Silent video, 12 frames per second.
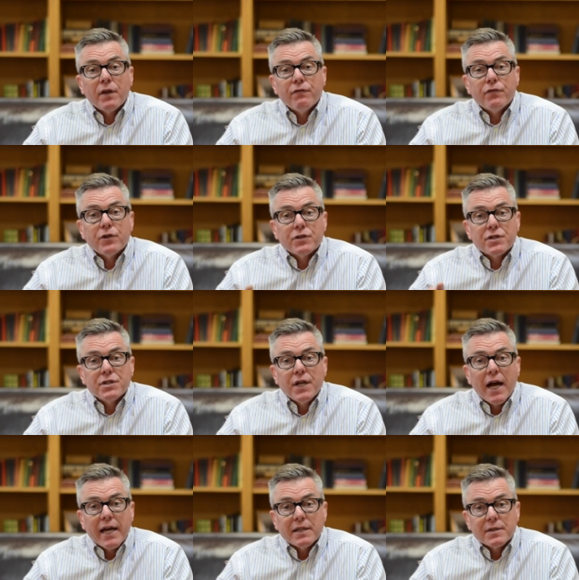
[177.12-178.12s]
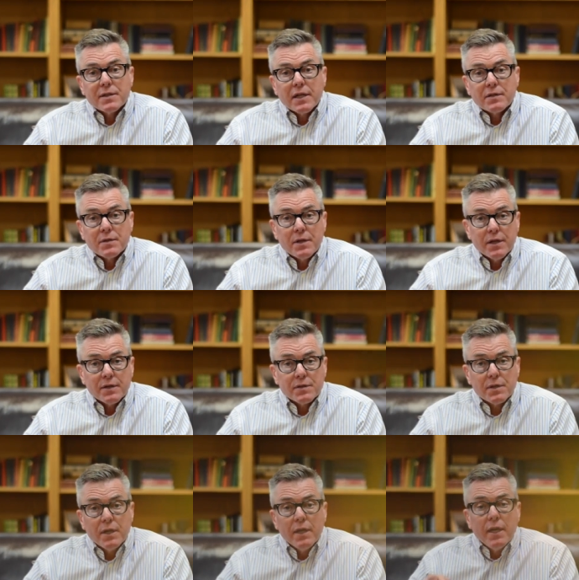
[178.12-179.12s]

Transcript: verse 9 says this.